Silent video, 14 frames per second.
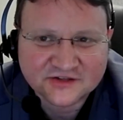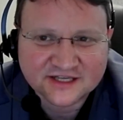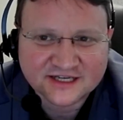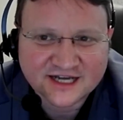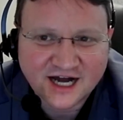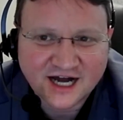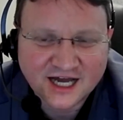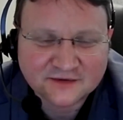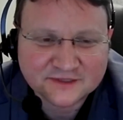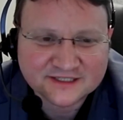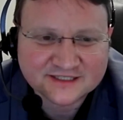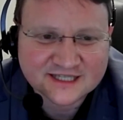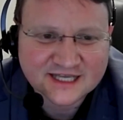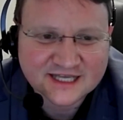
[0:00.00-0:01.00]
the
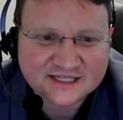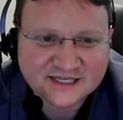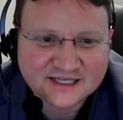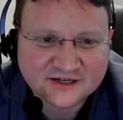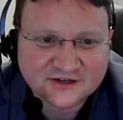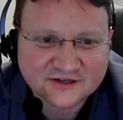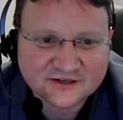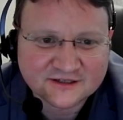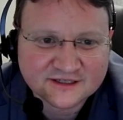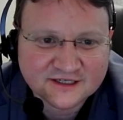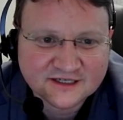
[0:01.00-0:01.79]
economies that are